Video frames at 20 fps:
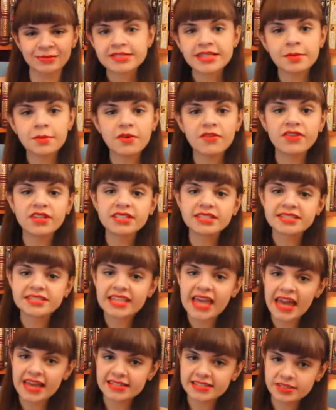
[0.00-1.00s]
Some of its
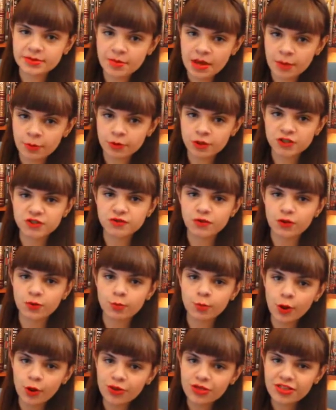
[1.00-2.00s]
cast members for
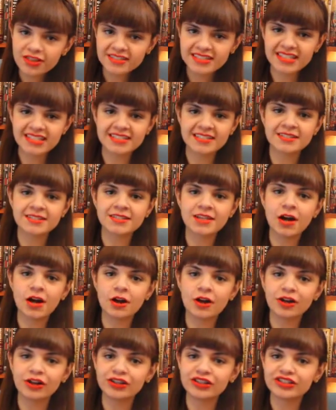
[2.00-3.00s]
both seasons
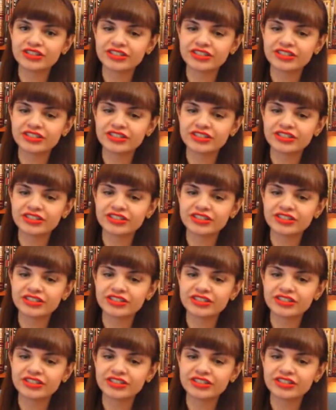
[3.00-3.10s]
are